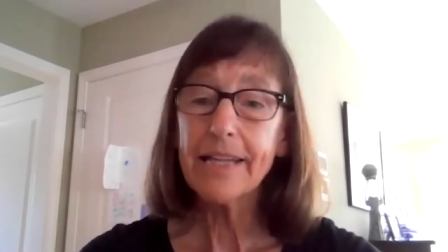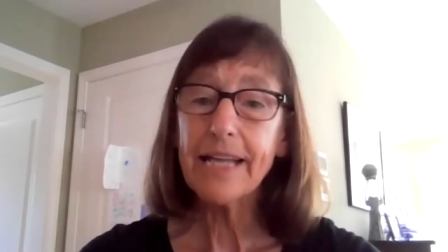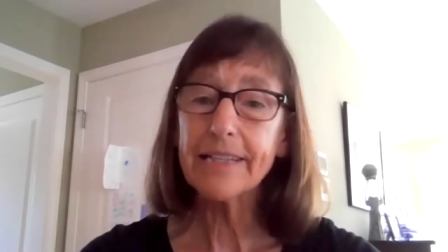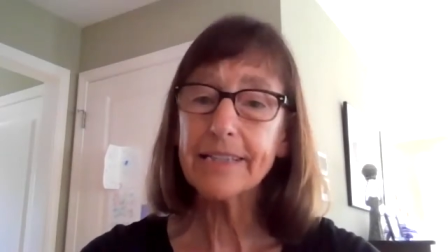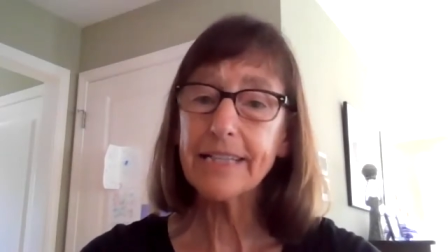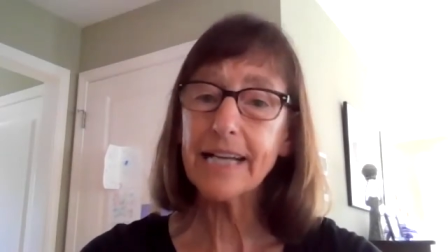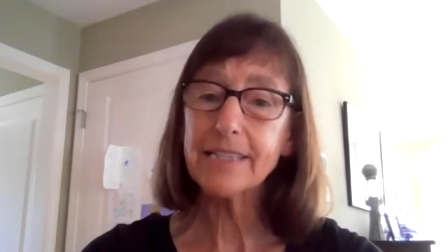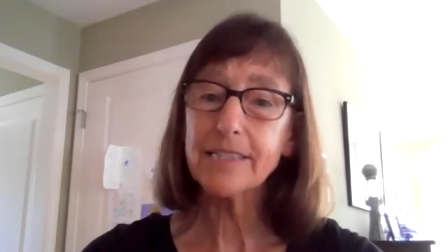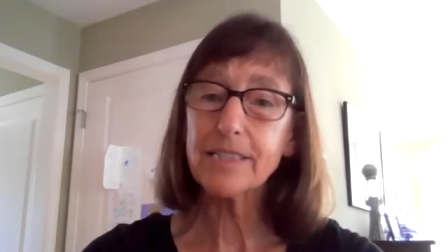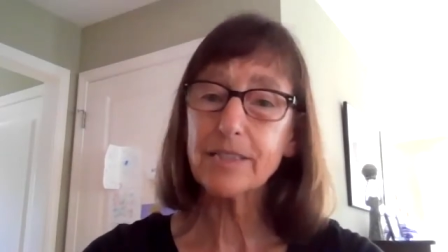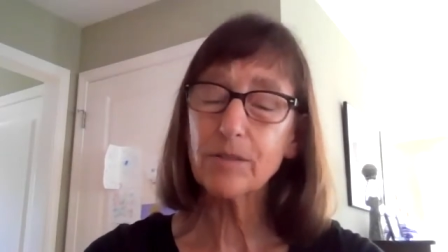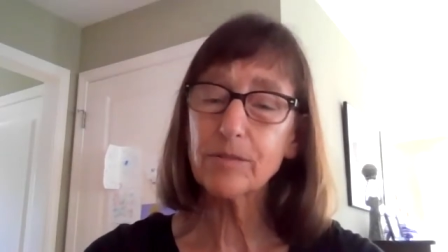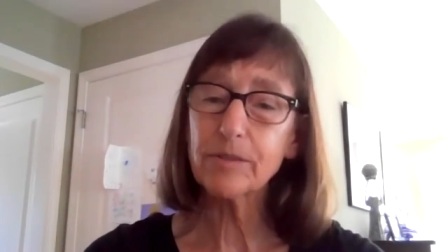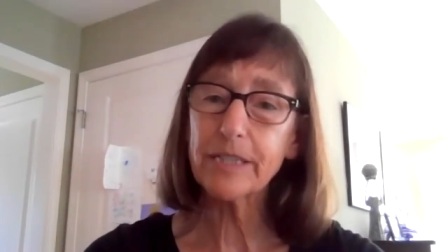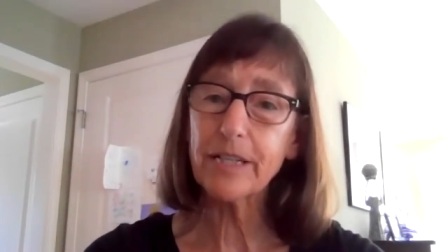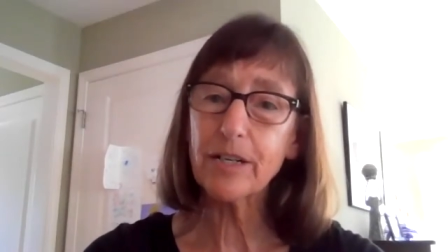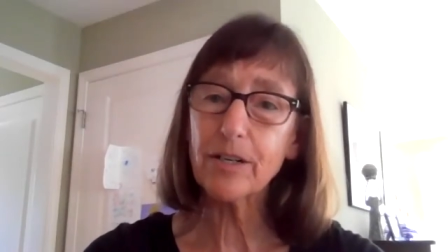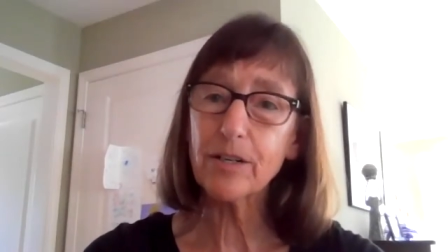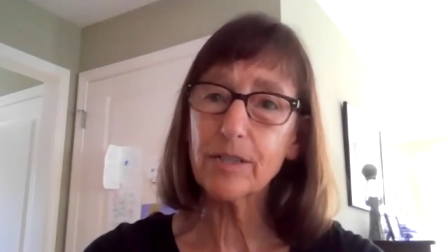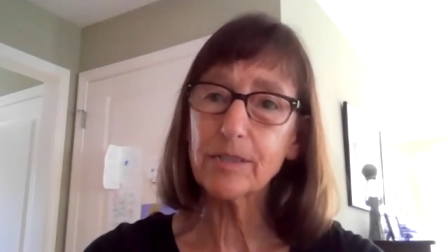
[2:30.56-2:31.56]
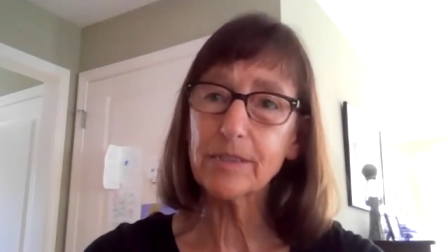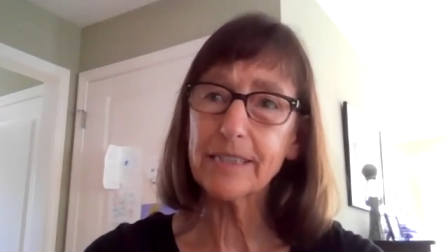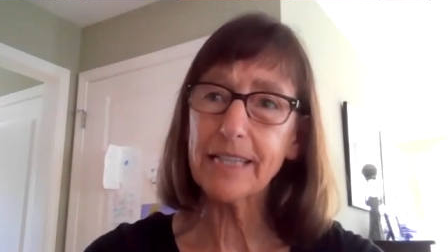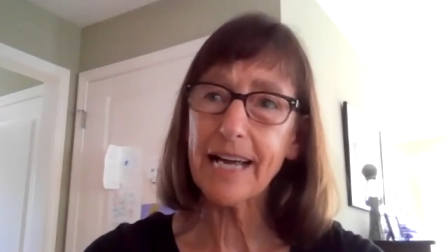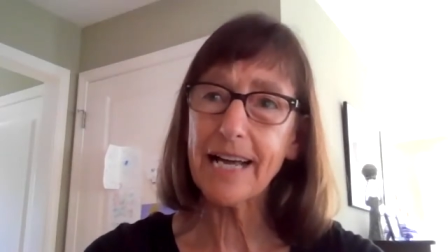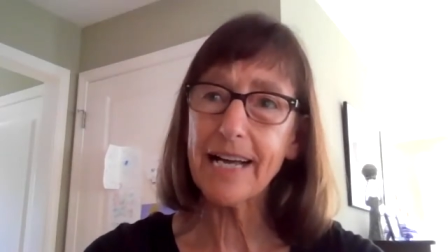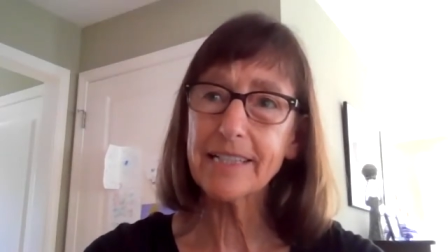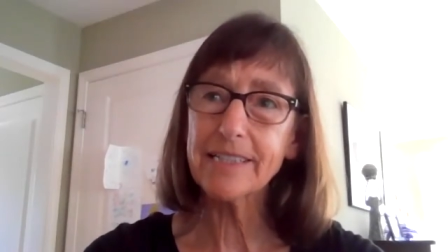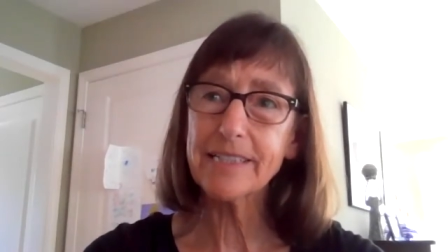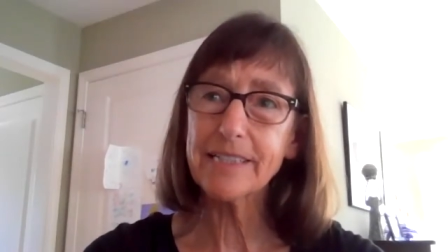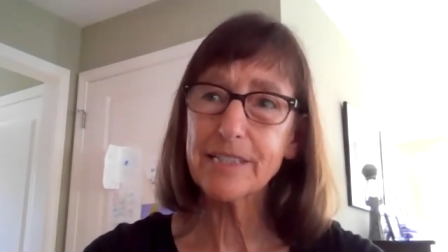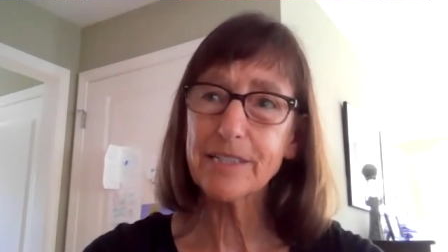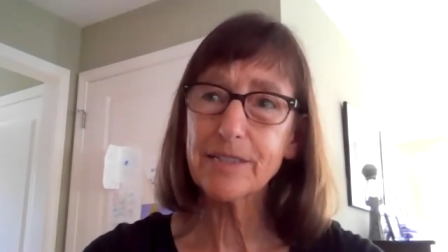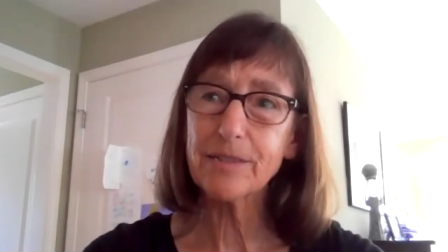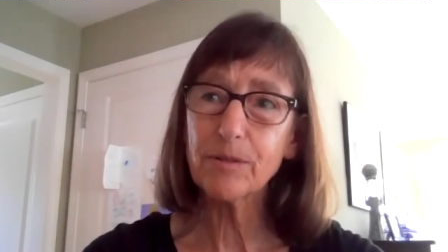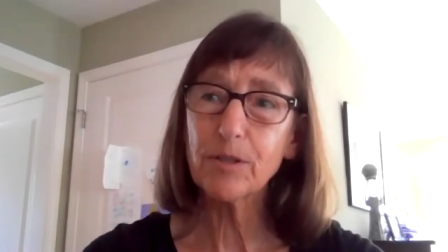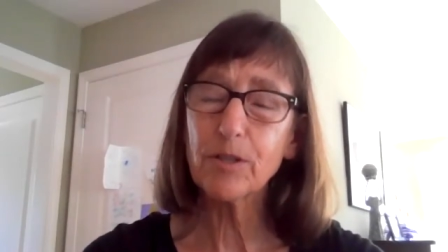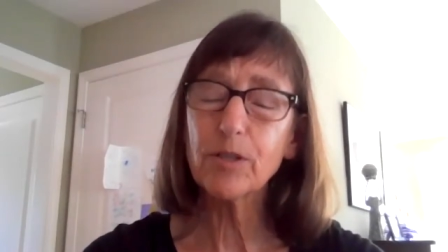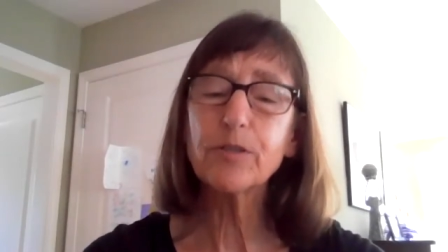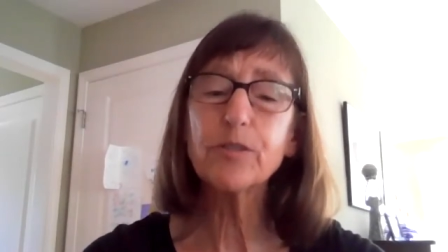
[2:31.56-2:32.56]
And that's only her last,
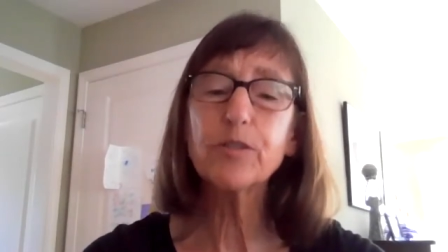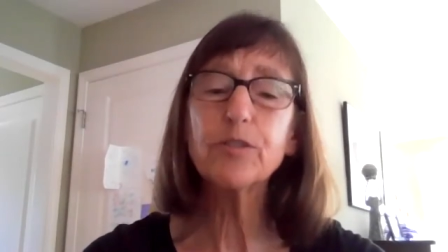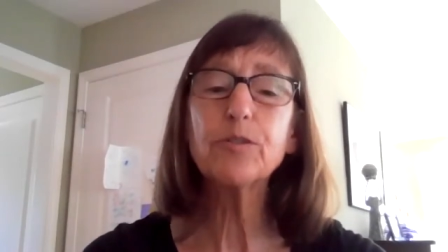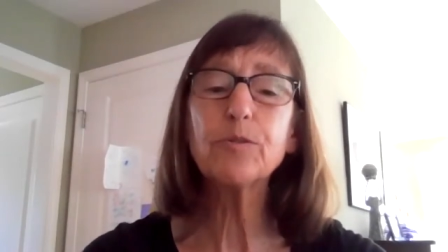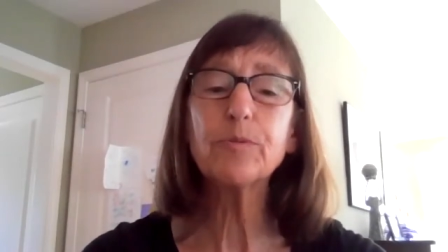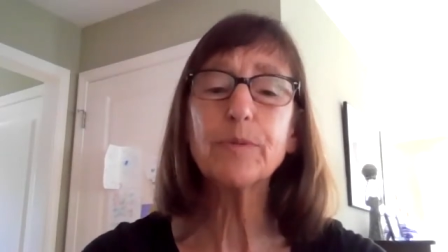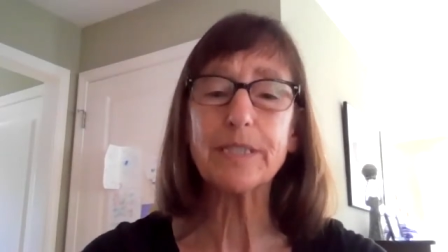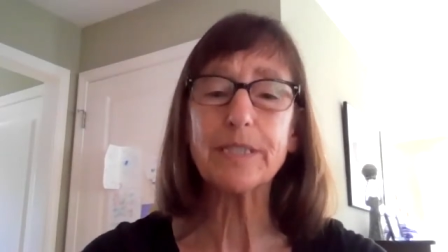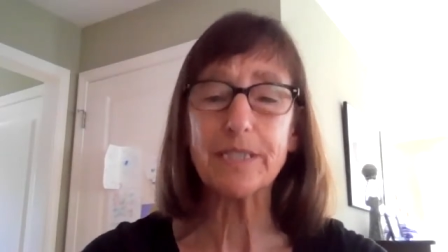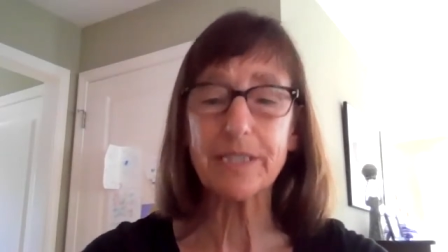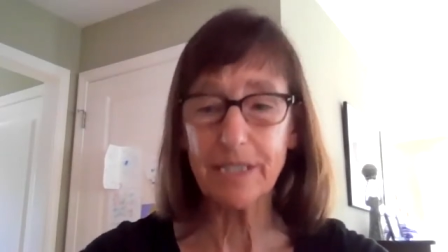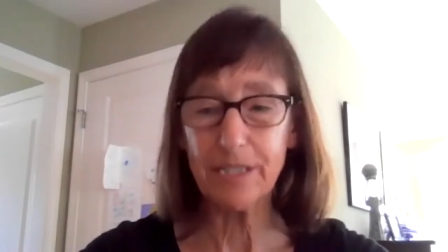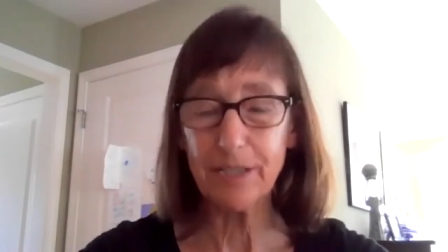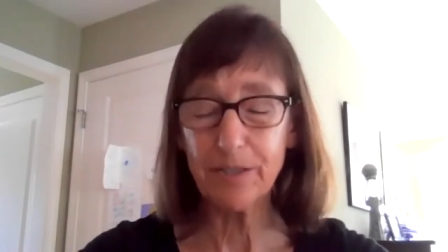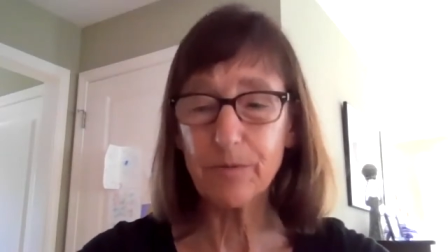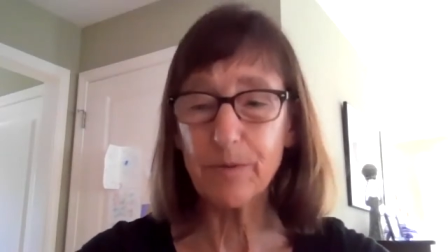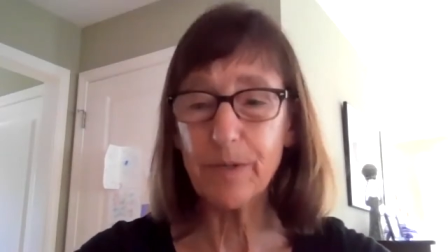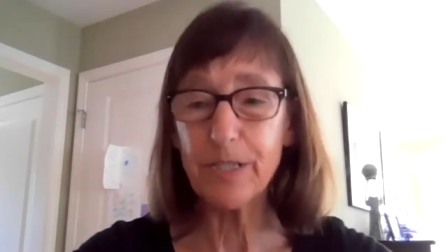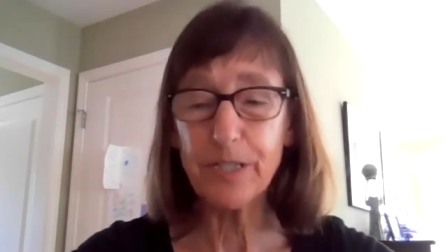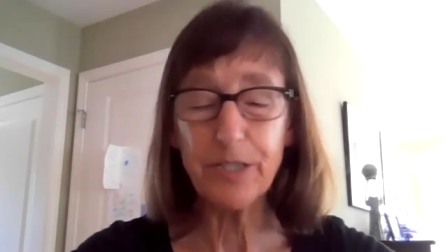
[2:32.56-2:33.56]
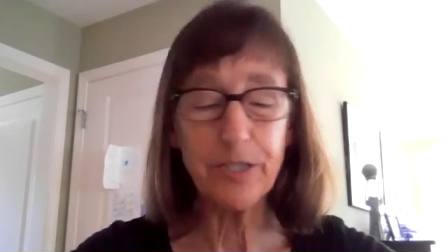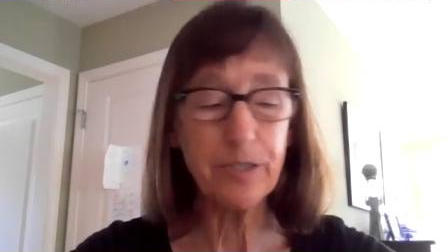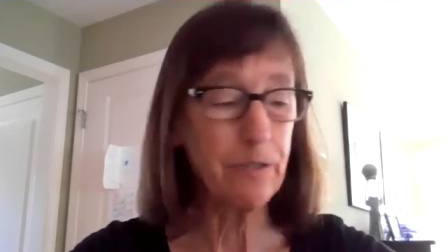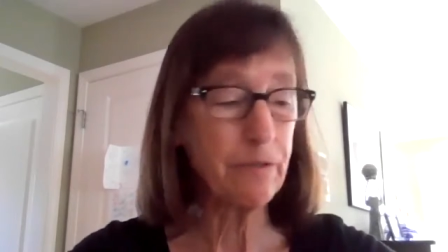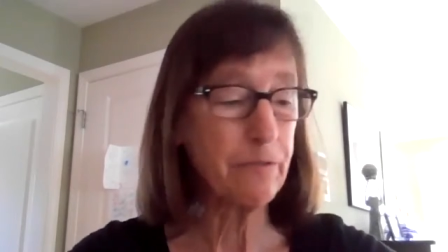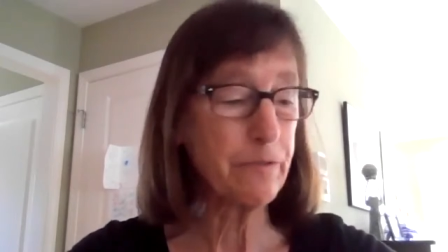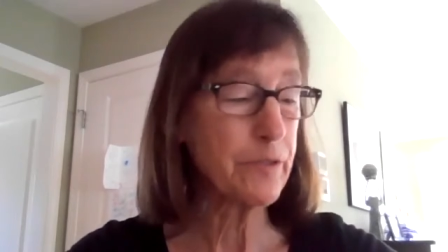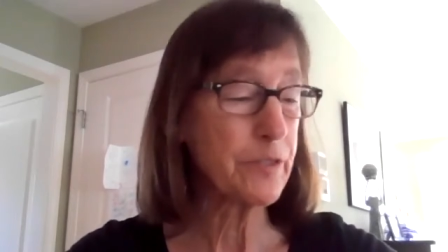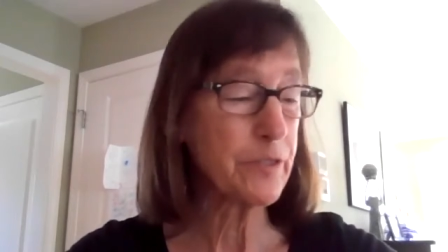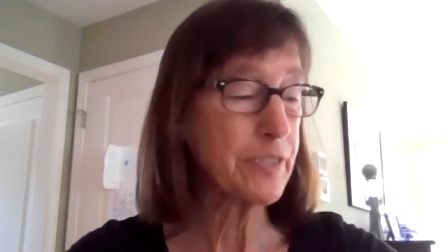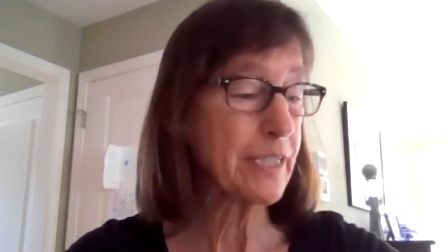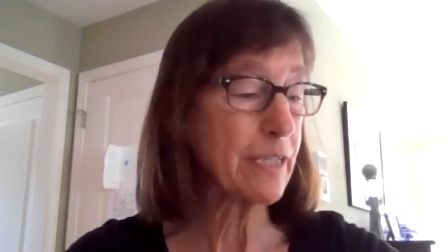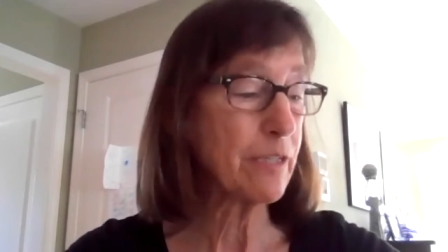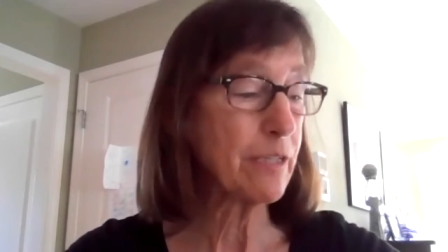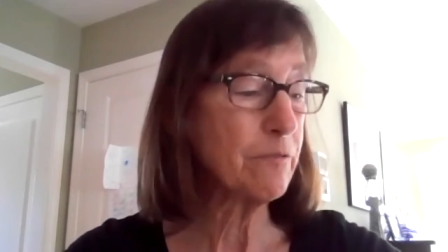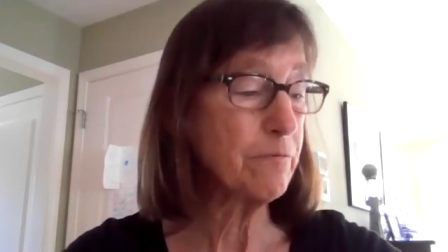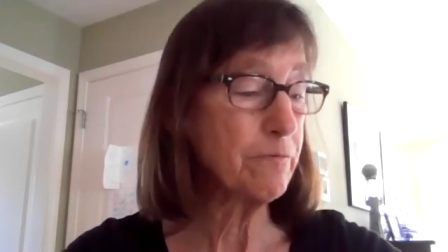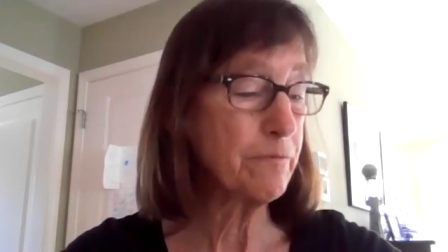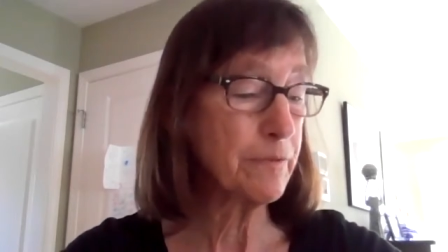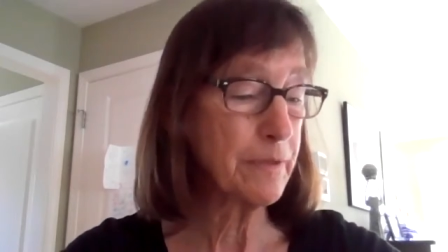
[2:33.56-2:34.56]
her newest iteration of
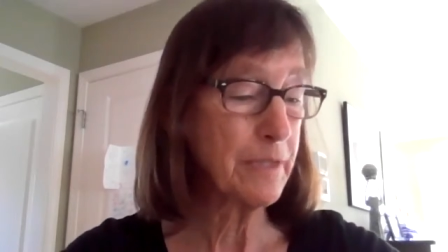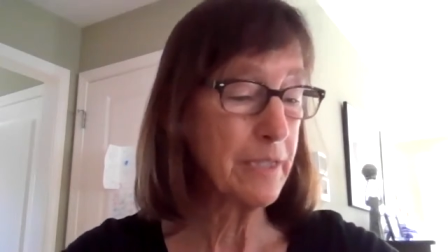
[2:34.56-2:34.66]
herself